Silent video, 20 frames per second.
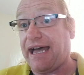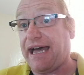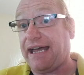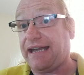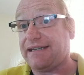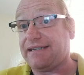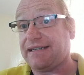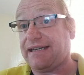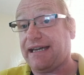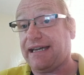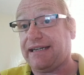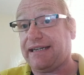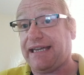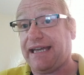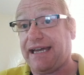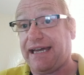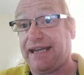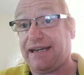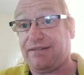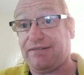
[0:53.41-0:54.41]
and I
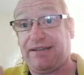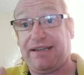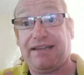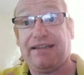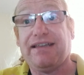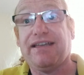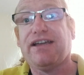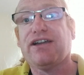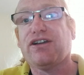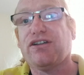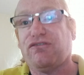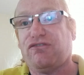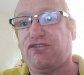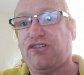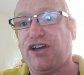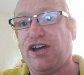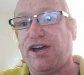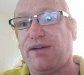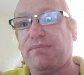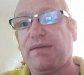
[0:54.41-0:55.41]
can
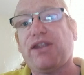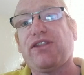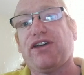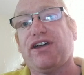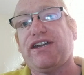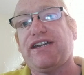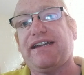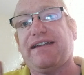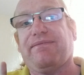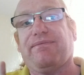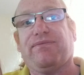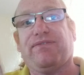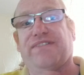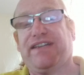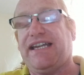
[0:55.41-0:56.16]
confirm that